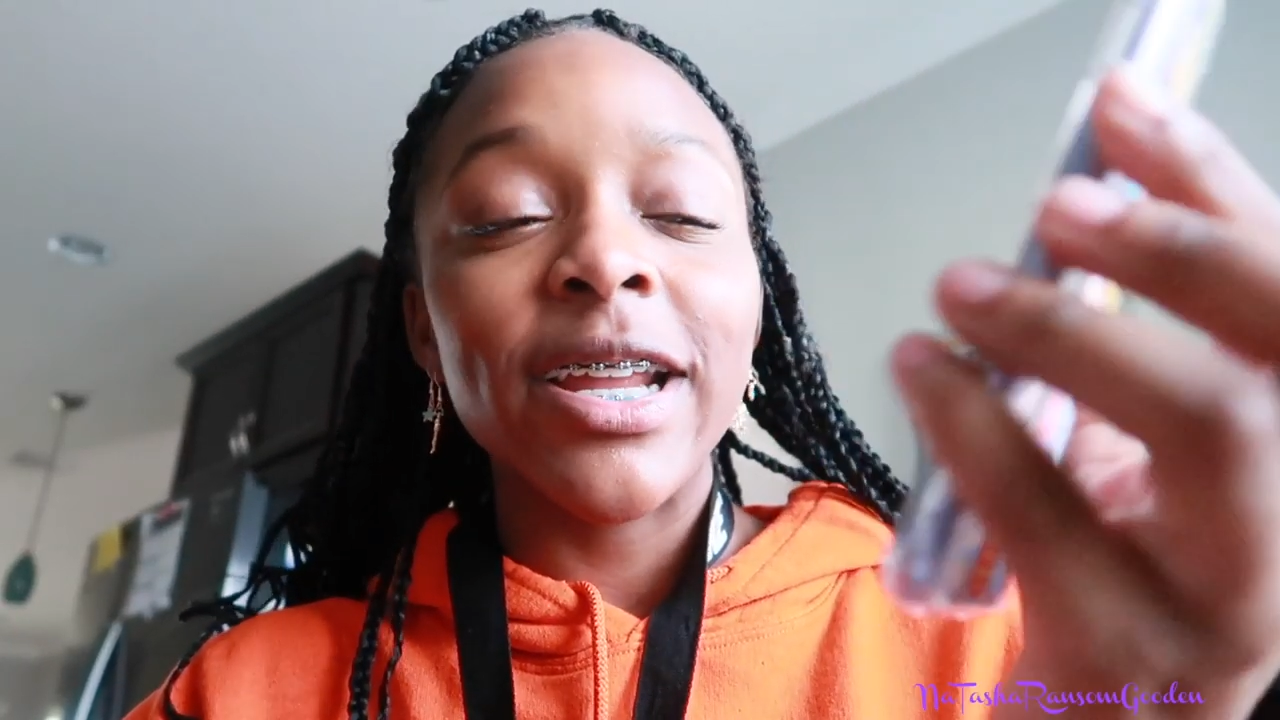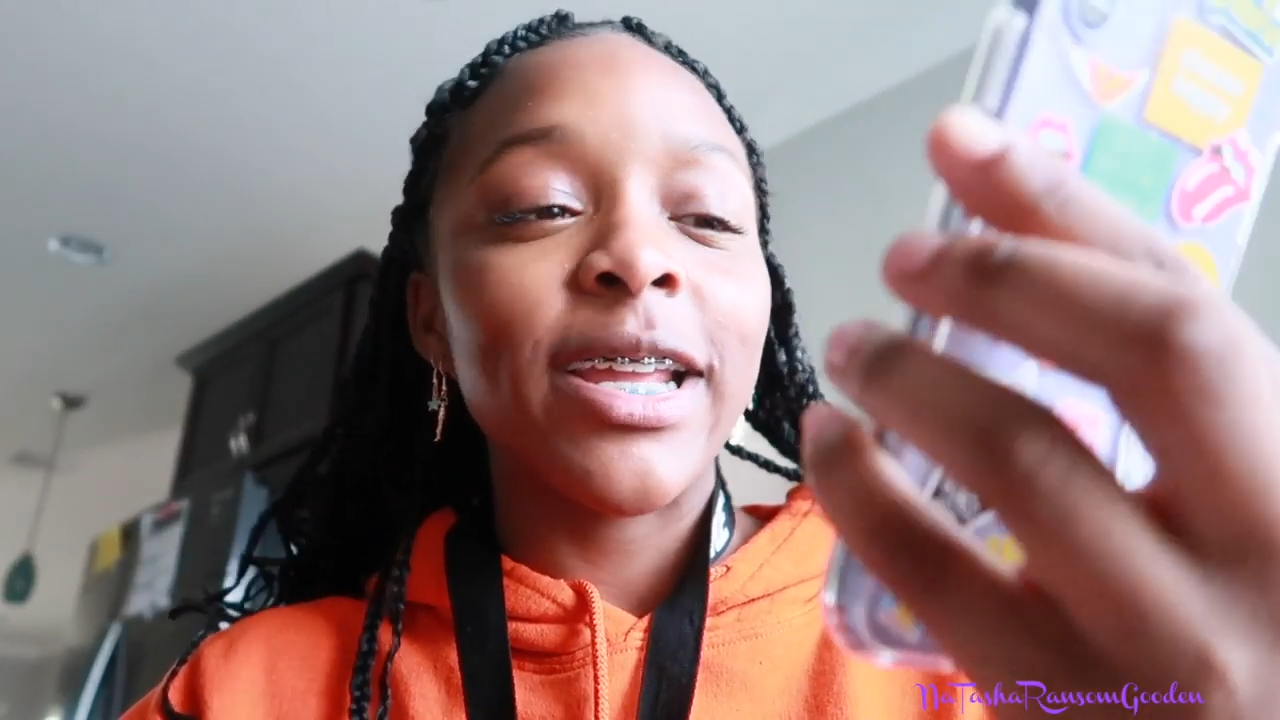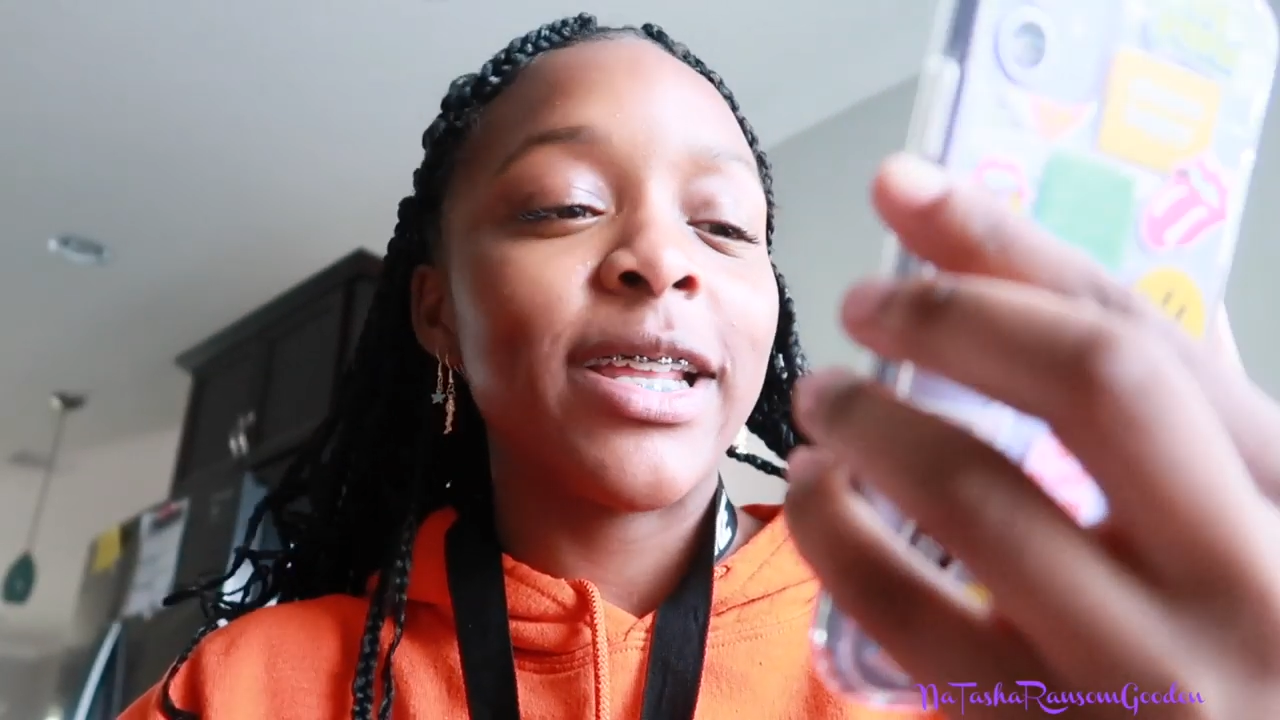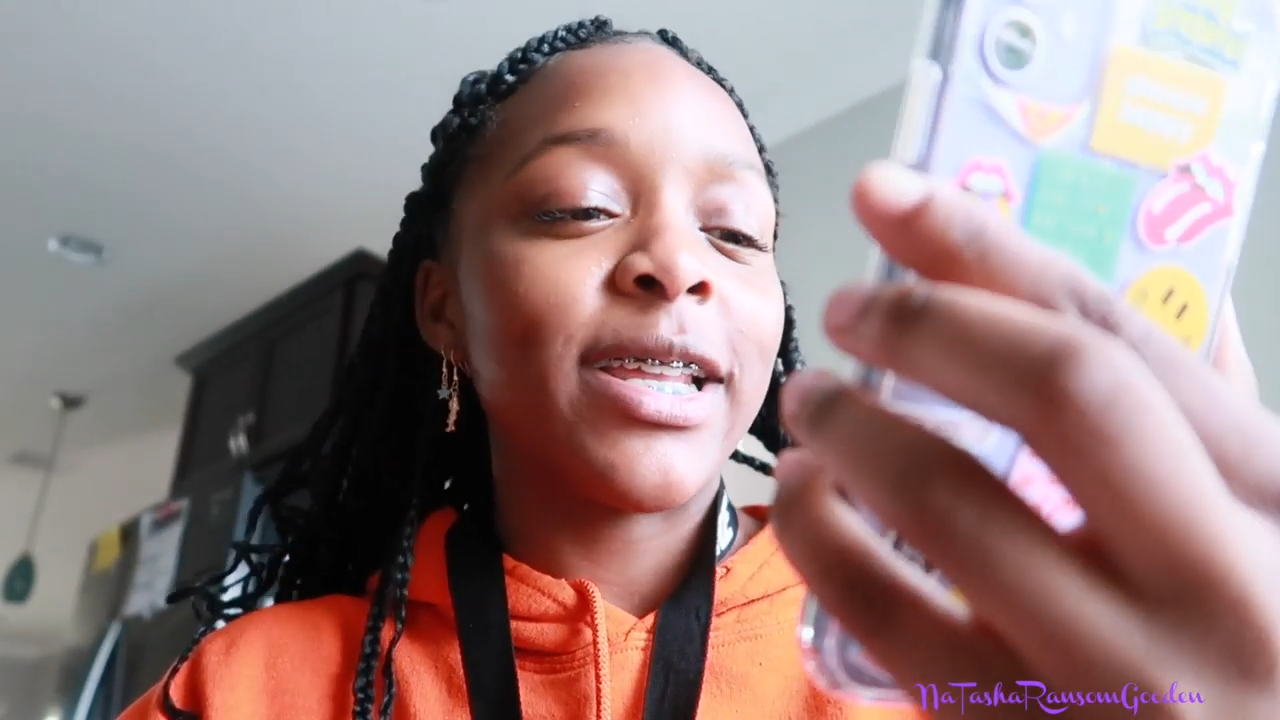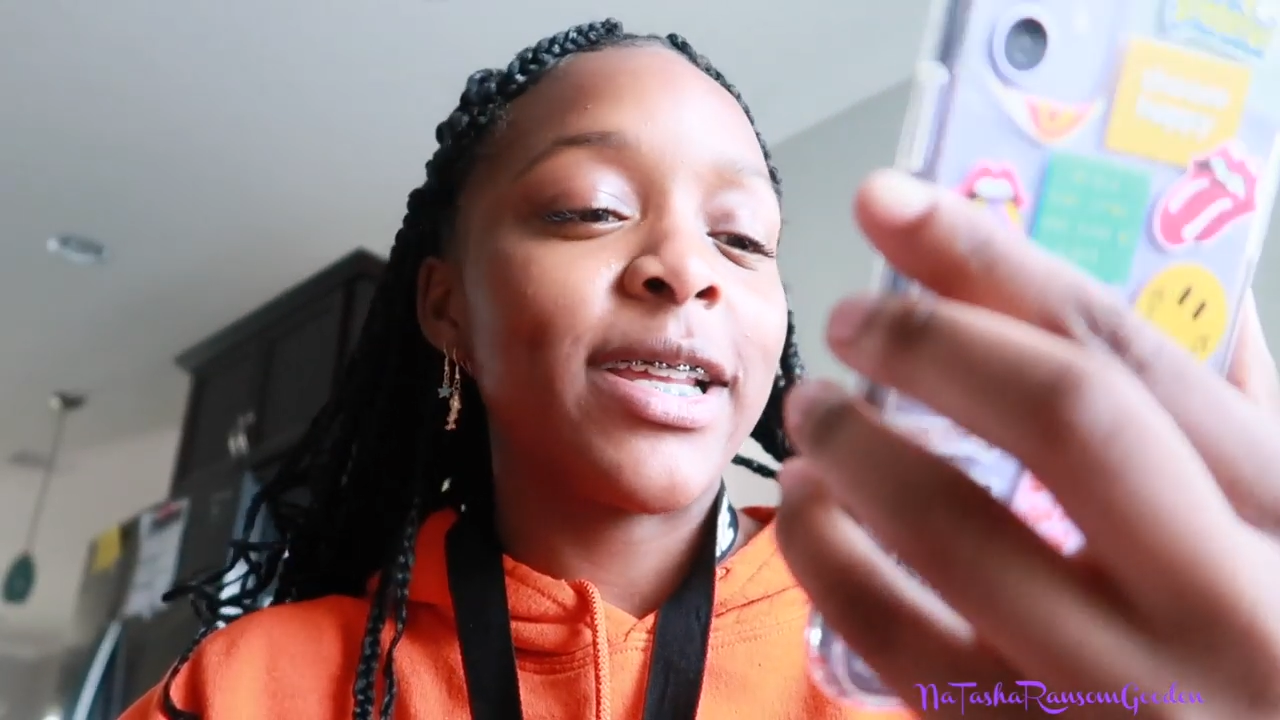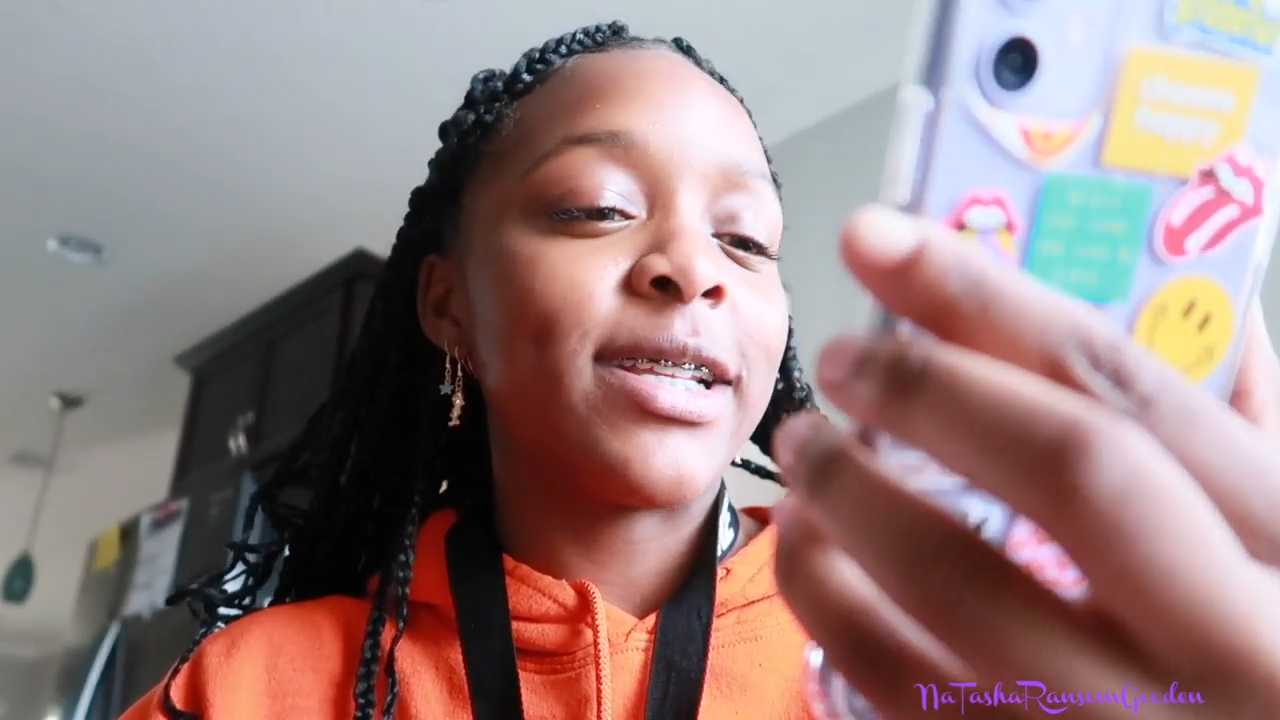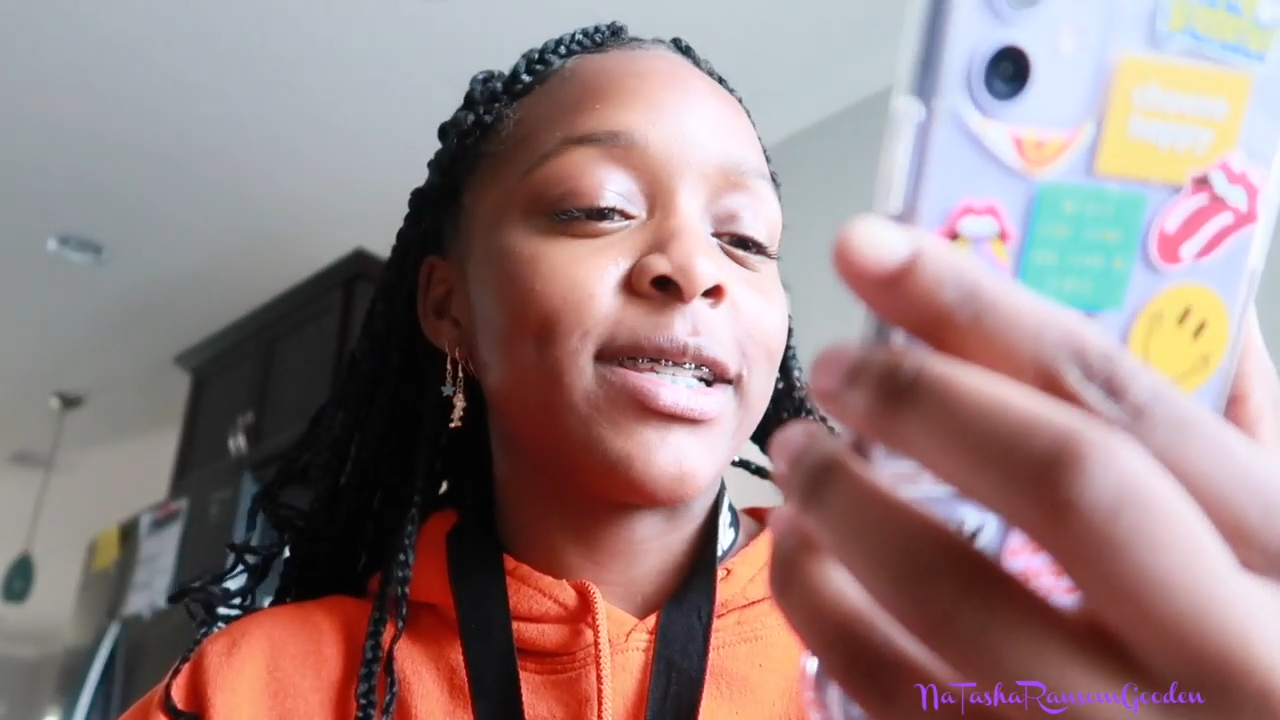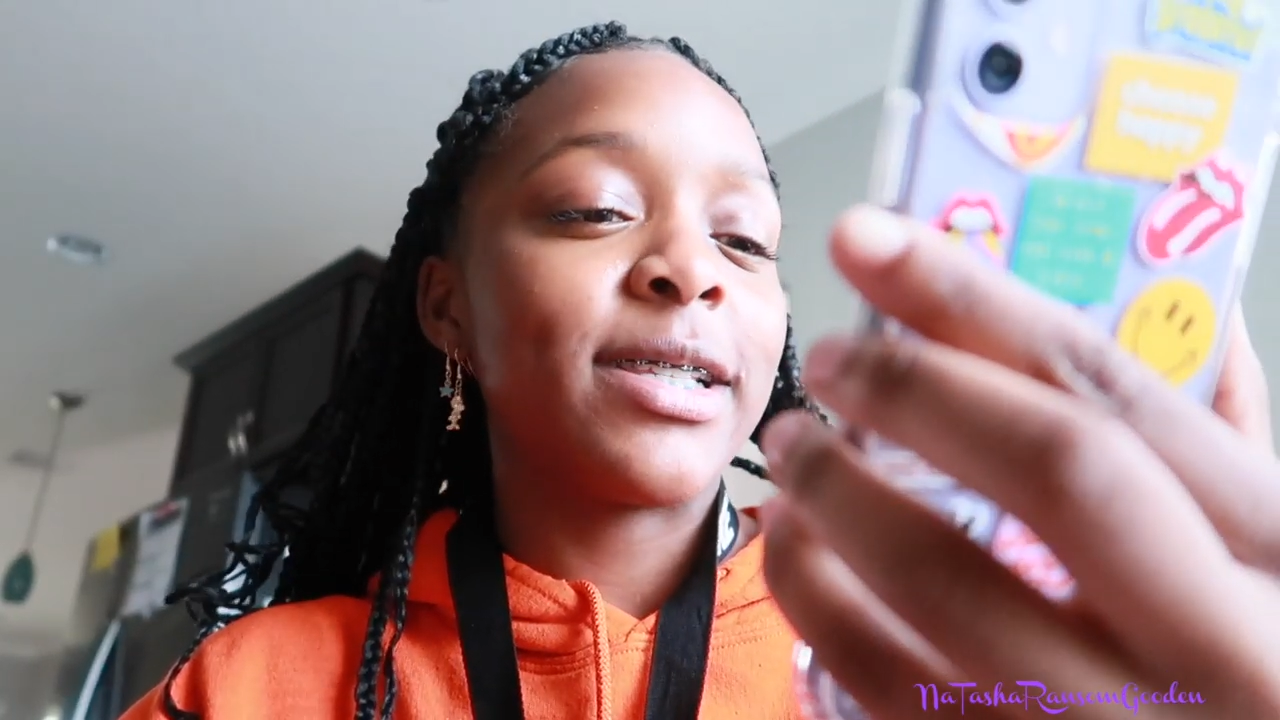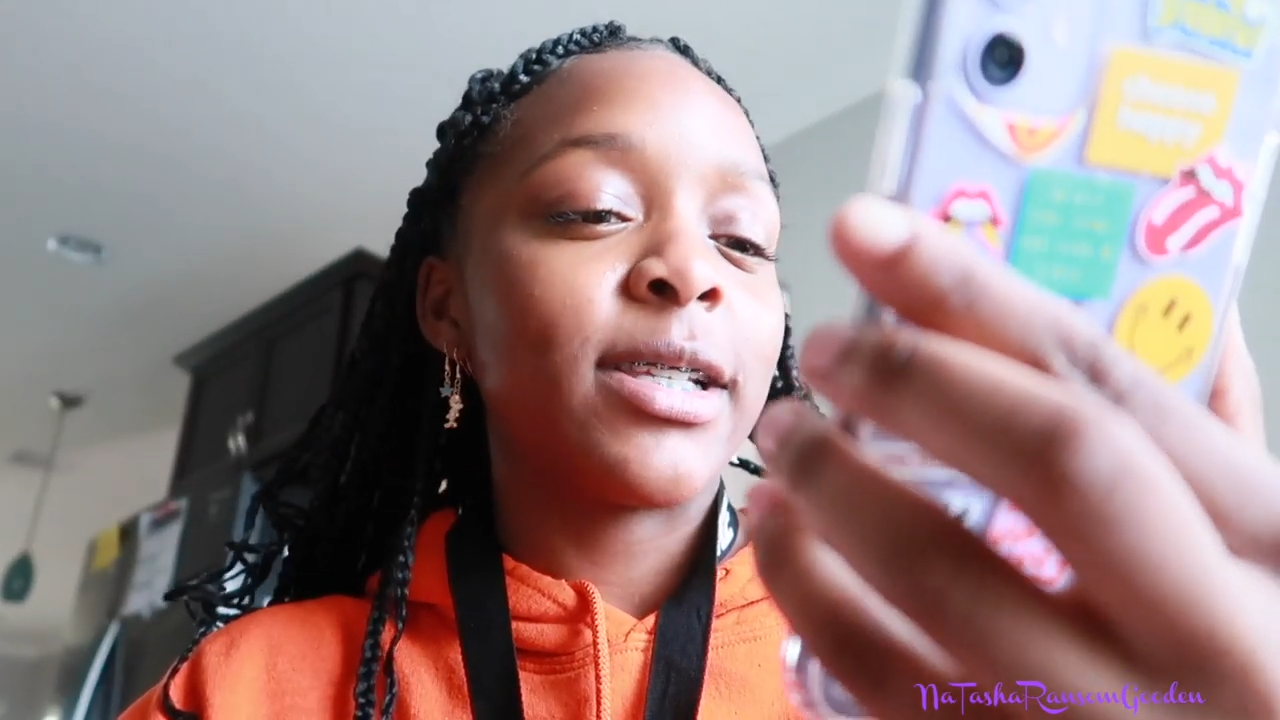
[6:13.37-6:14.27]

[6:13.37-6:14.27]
It is,